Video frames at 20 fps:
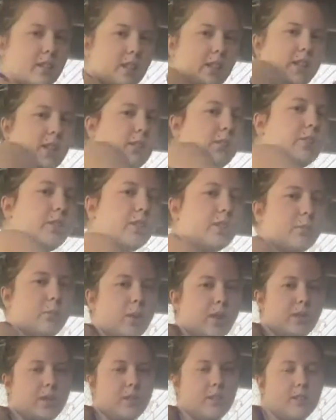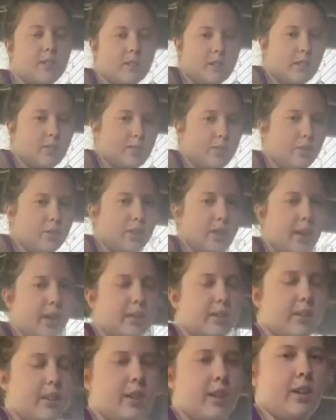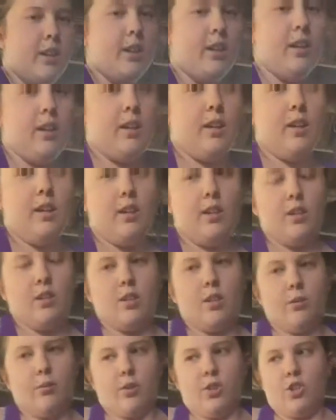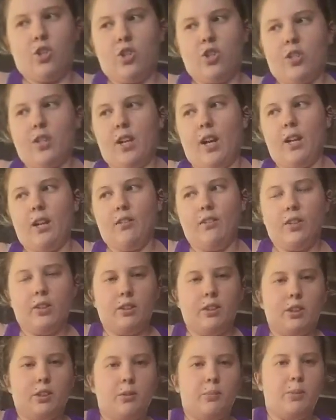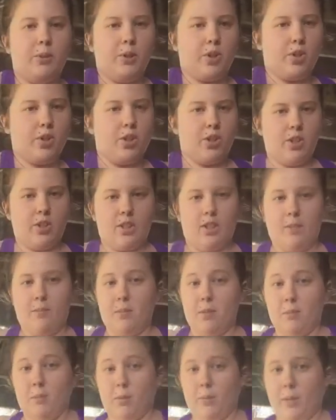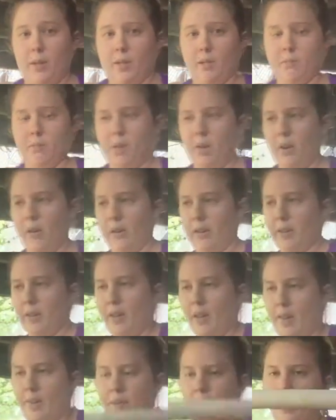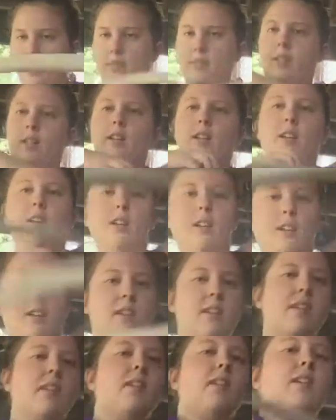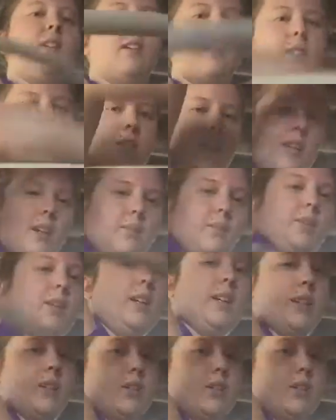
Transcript: it's going to get really wonky and it's going to fall down. So it's just kind of a little push that just keeps the momentum going. And then like, same with the